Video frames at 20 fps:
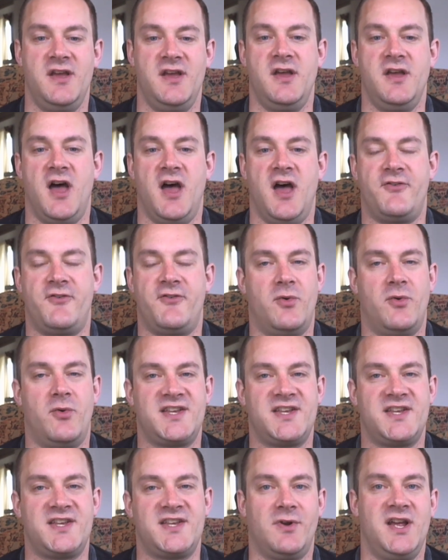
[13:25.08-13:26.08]
of a
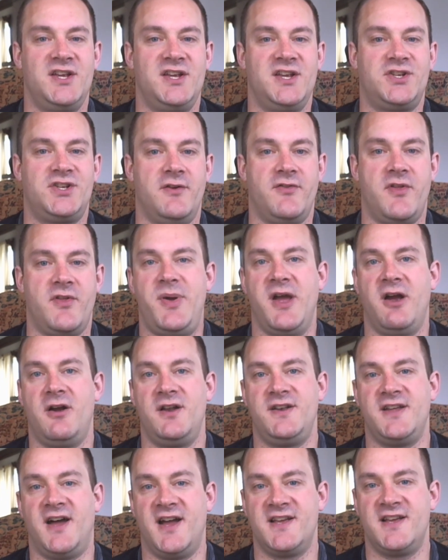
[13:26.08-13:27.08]
restoration of the
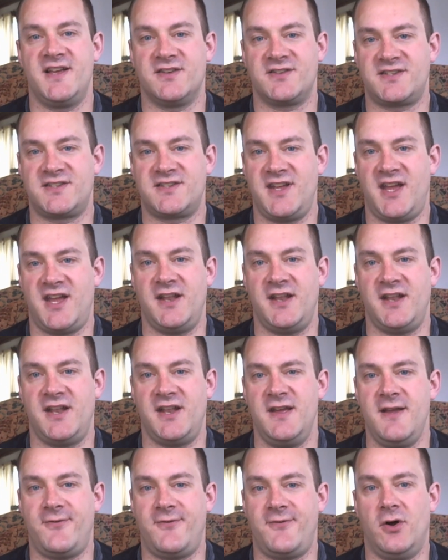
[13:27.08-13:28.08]
paradisal state
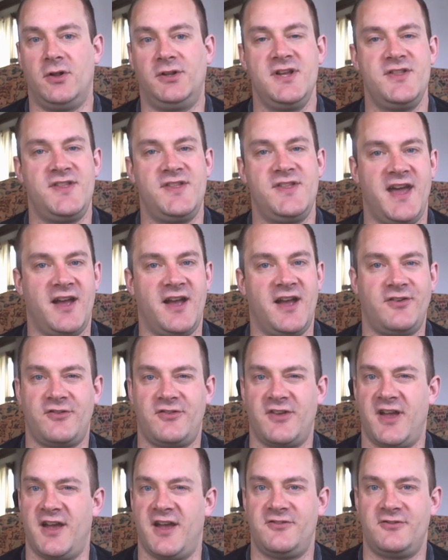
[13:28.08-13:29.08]
if only they
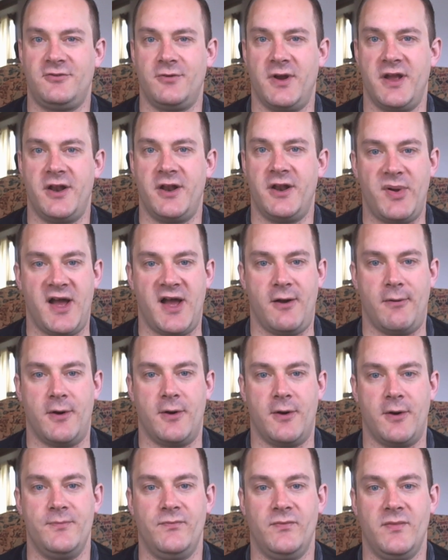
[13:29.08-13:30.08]
exercised greater
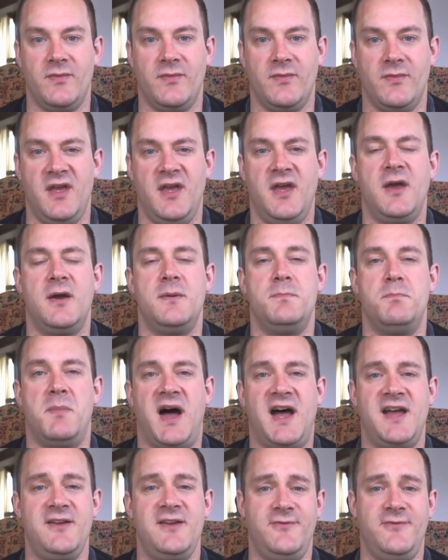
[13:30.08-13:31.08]
power.
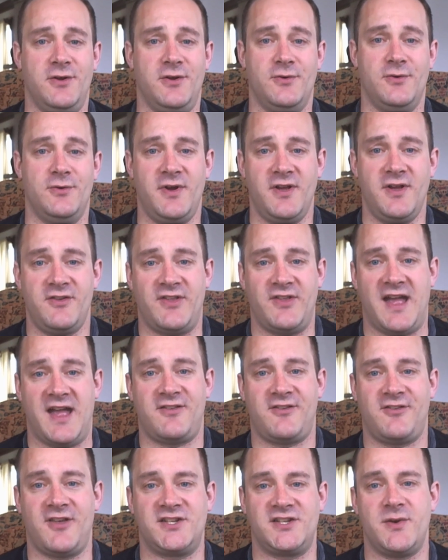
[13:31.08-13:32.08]
My view is
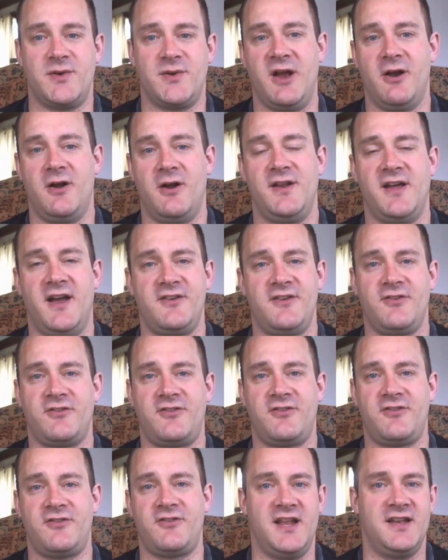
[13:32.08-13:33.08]
that such a paradisal
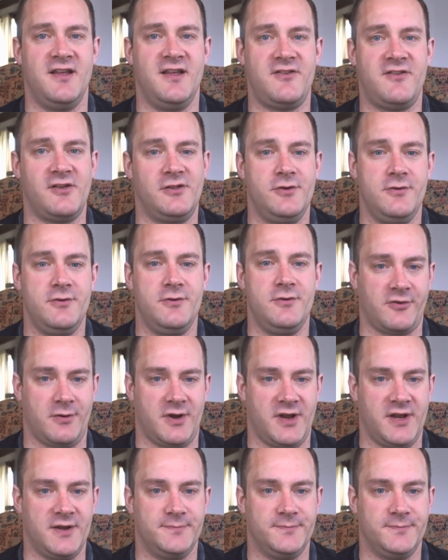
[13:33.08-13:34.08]
state is illusory.